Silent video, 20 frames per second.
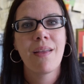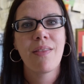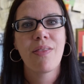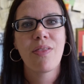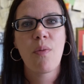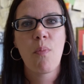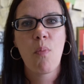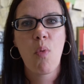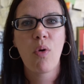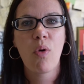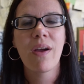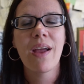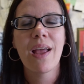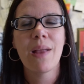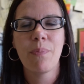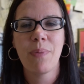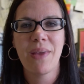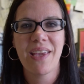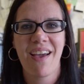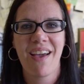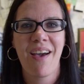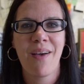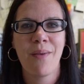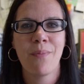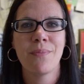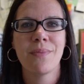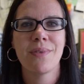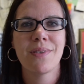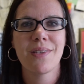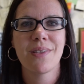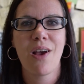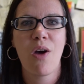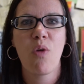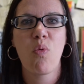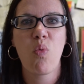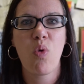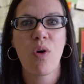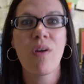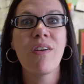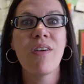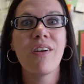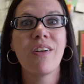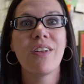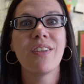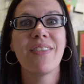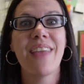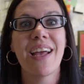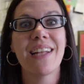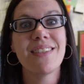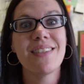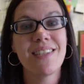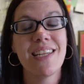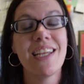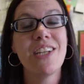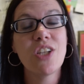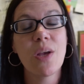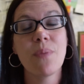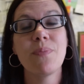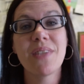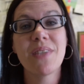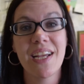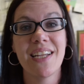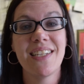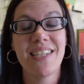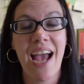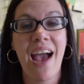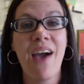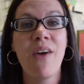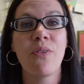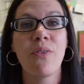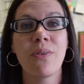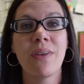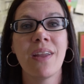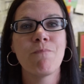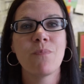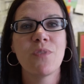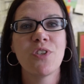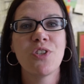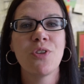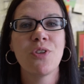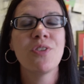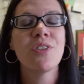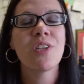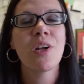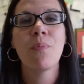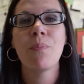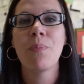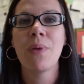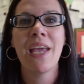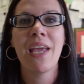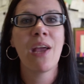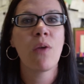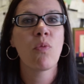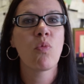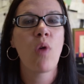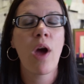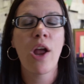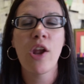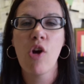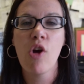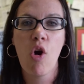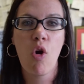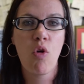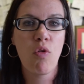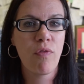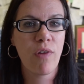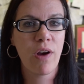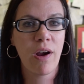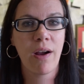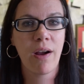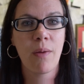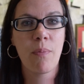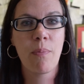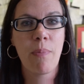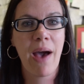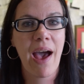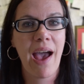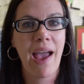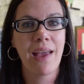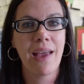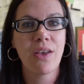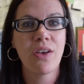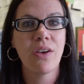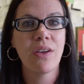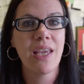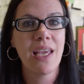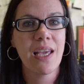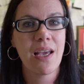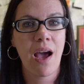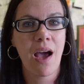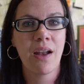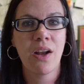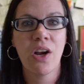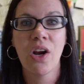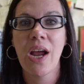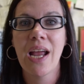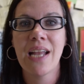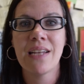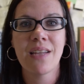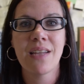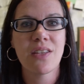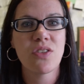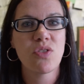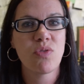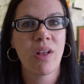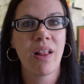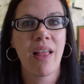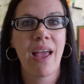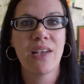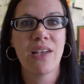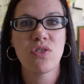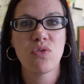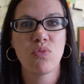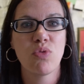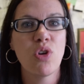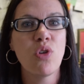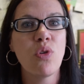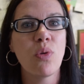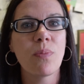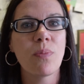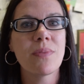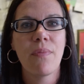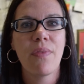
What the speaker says: the more it becomes a world that's teach upside down. Students aren't being run over by cookie cutter industrialized rooms.